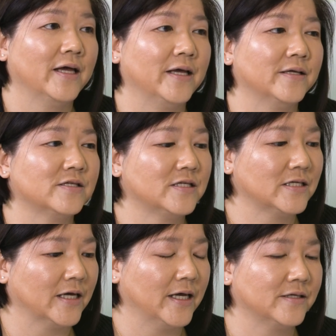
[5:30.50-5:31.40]

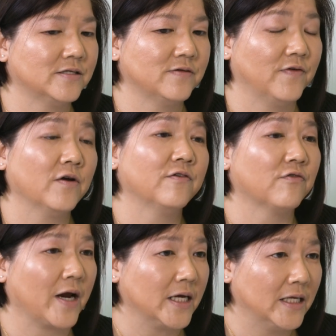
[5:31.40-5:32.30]
it's very
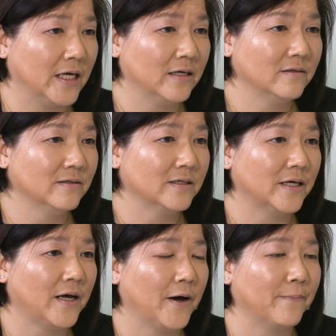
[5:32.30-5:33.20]
frightening,
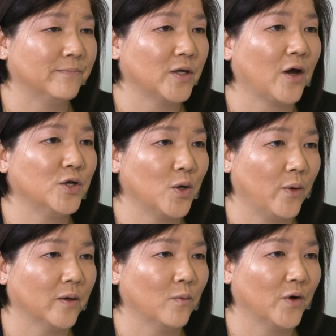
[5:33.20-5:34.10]
not
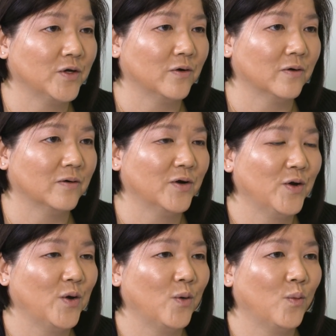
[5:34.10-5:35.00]
knowing what you're
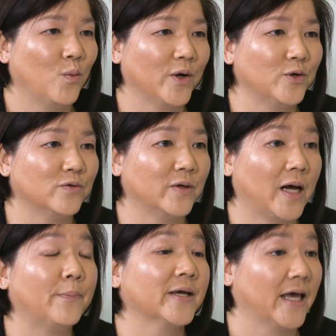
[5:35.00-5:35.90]

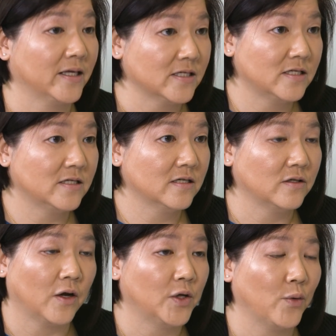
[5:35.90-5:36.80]
up against,
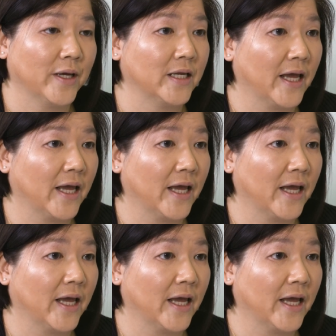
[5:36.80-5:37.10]
not knowing an